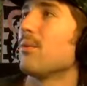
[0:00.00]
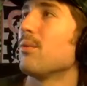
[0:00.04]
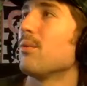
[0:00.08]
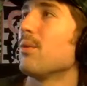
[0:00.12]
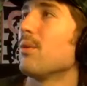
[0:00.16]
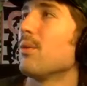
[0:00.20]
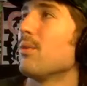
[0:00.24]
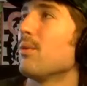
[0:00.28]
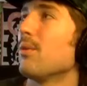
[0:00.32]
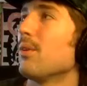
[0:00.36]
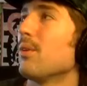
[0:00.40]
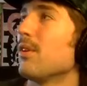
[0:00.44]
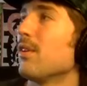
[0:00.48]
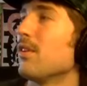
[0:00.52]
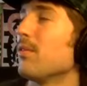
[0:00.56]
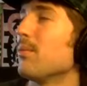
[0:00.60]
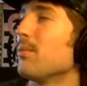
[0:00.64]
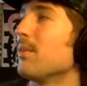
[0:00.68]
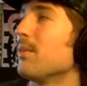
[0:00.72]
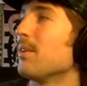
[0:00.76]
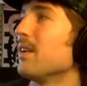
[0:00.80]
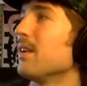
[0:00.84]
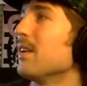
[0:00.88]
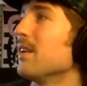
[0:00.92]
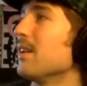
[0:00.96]
what would it have
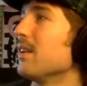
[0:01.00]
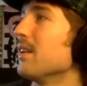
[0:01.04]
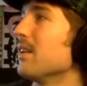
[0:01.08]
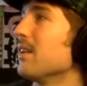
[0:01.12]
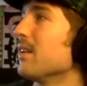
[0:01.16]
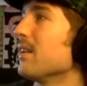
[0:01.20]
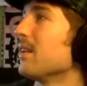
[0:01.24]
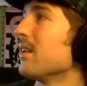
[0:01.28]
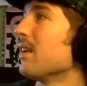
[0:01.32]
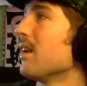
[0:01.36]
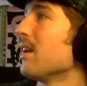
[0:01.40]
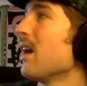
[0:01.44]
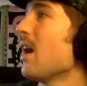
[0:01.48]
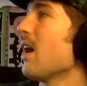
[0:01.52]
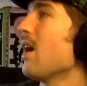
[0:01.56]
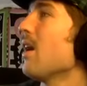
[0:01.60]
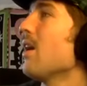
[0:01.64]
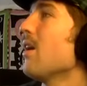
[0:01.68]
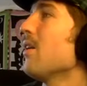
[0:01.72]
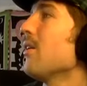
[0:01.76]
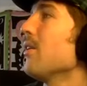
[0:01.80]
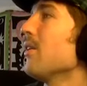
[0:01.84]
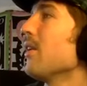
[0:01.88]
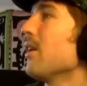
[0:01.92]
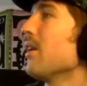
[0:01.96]
been?
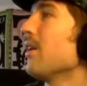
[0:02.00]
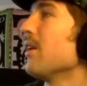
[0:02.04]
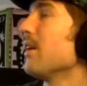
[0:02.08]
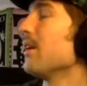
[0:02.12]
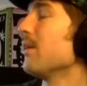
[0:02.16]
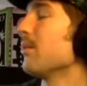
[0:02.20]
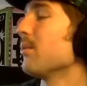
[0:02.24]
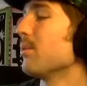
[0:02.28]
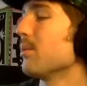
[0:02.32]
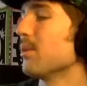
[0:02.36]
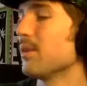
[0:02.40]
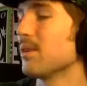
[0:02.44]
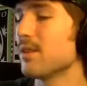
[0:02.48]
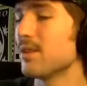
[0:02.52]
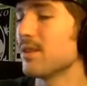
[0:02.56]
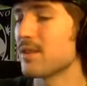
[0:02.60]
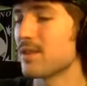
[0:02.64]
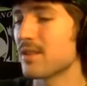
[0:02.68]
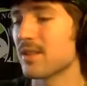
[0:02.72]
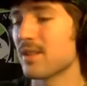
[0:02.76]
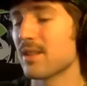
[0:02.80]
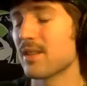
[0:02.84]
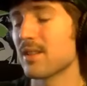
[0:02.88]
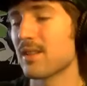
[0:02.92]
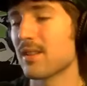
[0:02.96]
Oh no, it
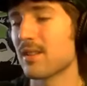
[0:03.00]
was